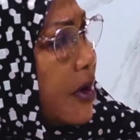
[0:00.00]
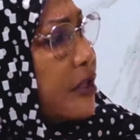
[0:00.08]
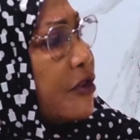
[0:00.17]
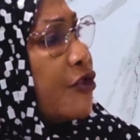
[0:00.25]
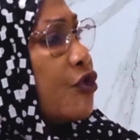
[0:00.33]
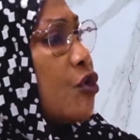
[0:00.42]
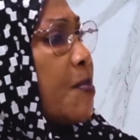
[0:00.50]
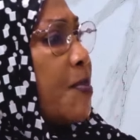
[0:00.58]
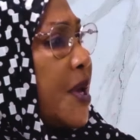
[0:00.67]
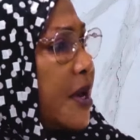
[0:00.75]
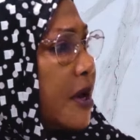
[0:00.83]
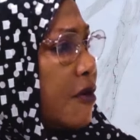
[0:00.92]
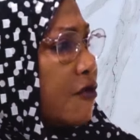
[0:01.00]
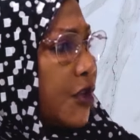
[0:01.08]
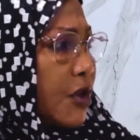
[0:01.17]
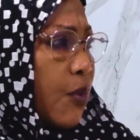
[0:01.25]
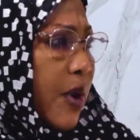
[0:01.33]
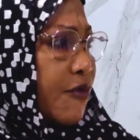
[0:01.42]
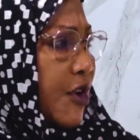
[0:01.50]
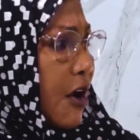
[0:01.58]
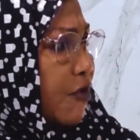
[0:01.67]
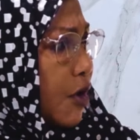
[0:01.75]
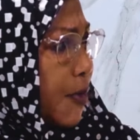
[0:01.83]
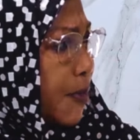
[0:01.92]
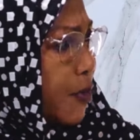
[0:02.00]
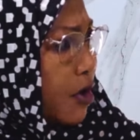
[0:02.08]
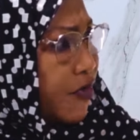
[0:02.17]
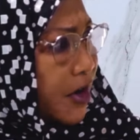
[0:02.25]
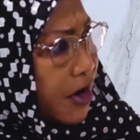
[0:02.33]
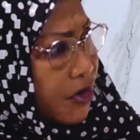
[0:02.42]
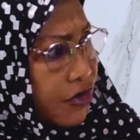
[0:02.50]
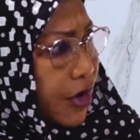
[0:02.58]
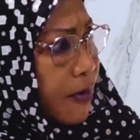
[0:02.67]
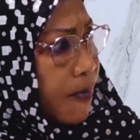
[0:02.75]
it should be for the welfare of the people of the country.